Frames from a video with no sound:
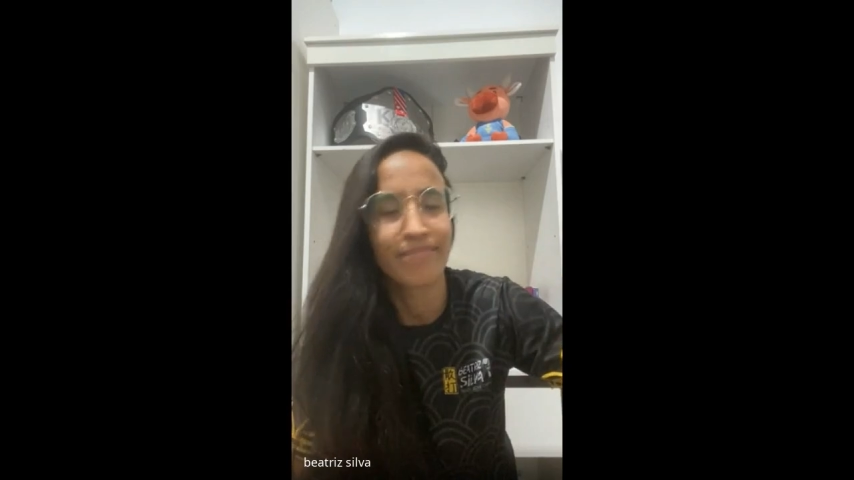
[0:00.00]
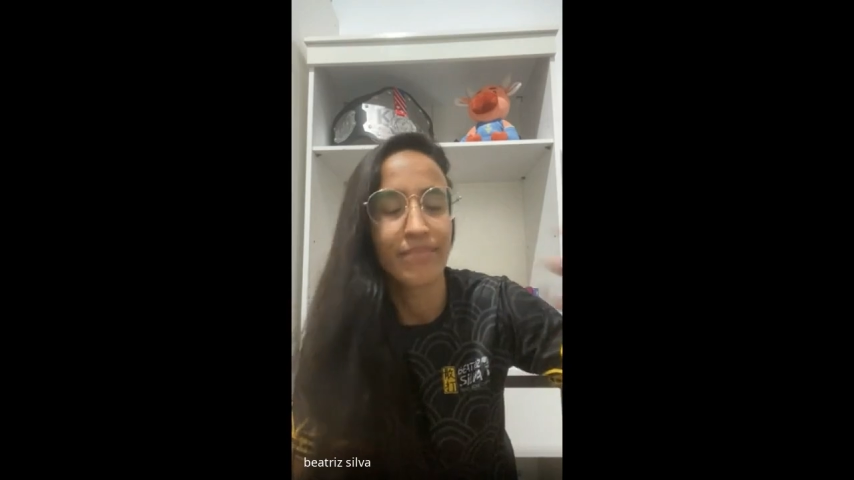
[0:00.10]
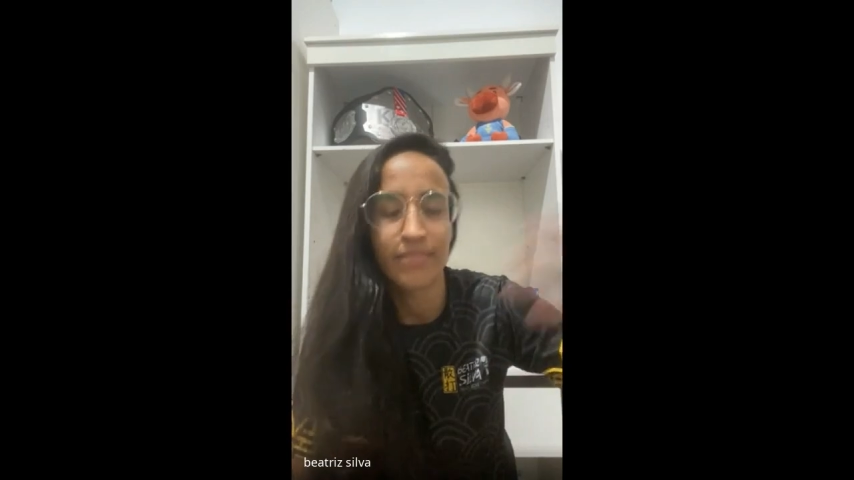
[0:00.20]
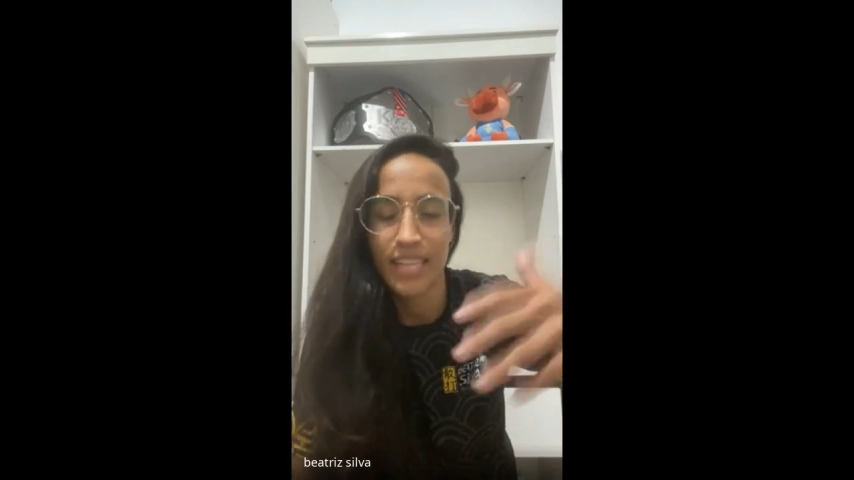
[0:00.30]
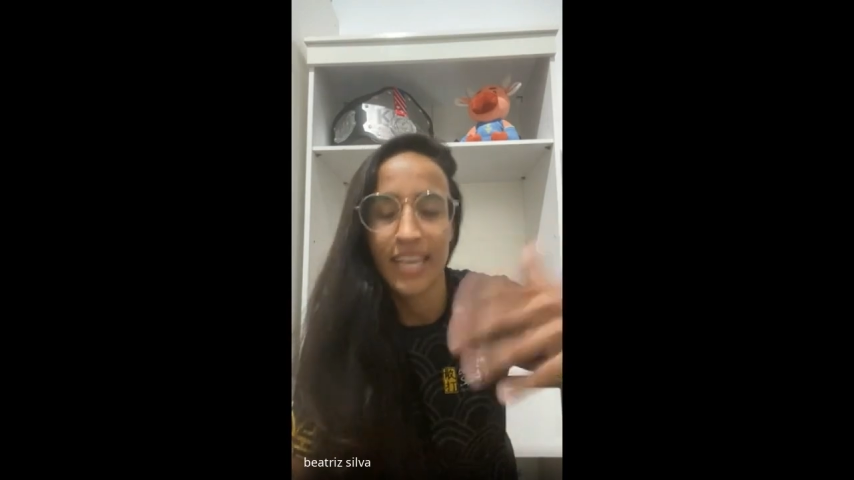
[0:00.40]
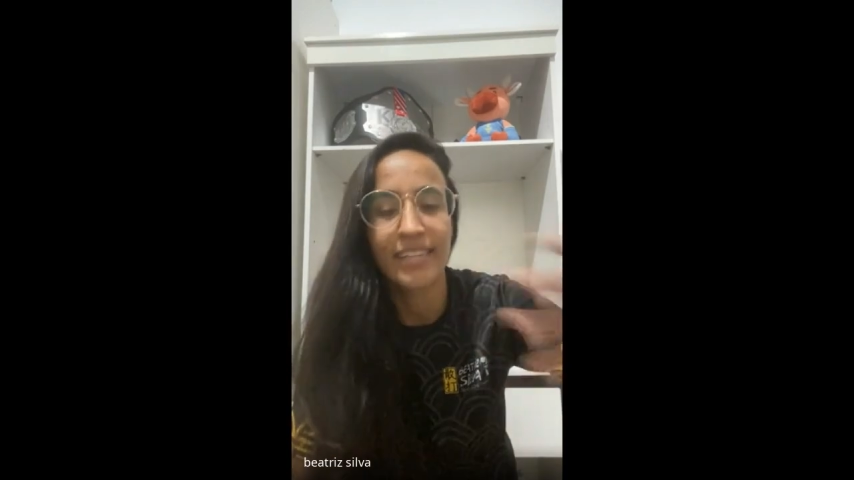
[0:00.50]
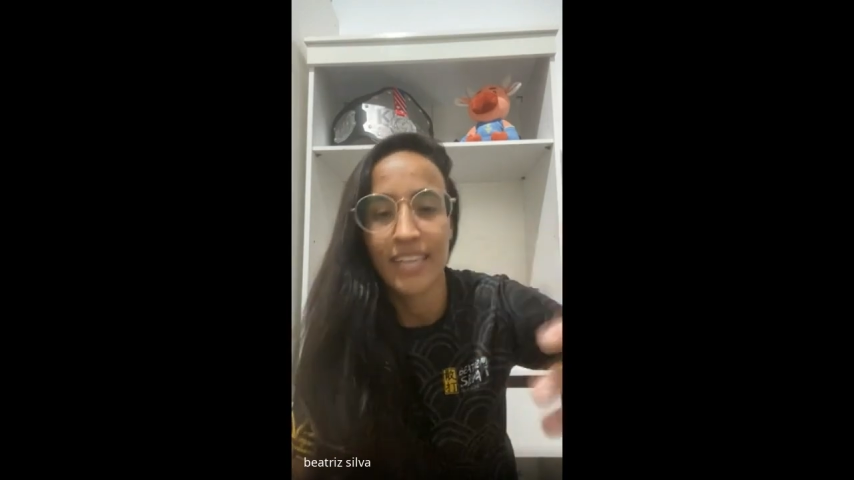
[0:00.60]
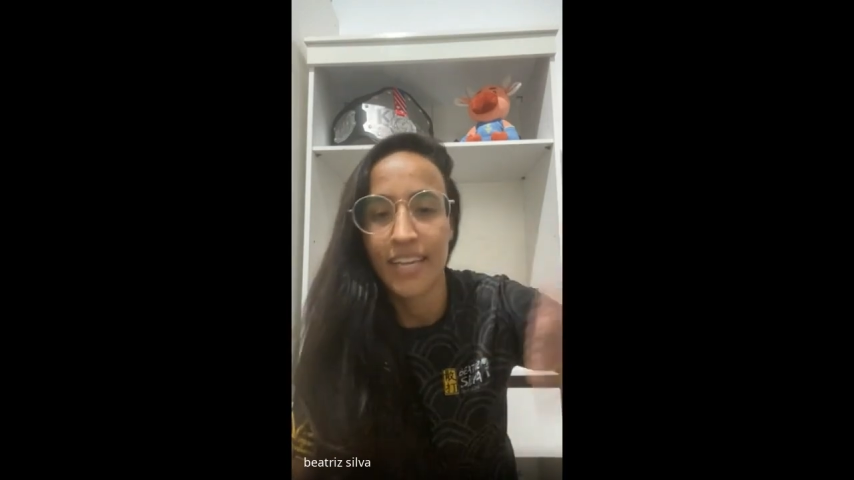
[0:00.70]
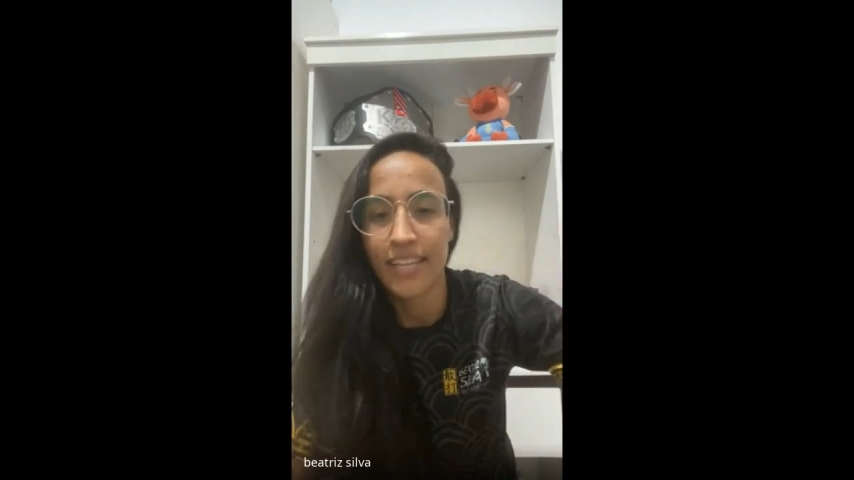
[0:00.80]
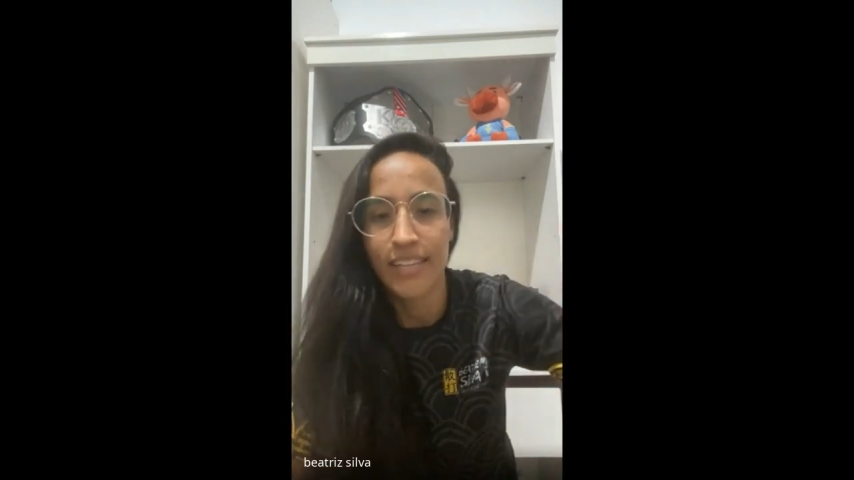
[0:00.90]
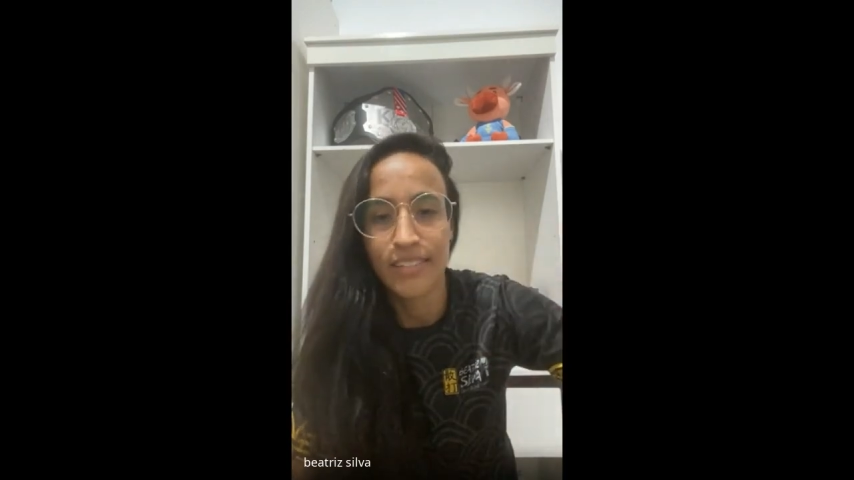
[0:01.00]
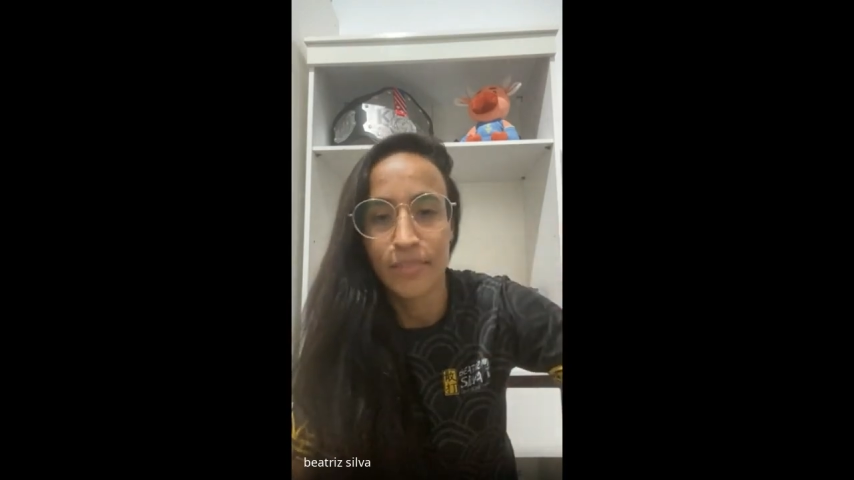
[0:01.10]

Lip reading: like I said, he's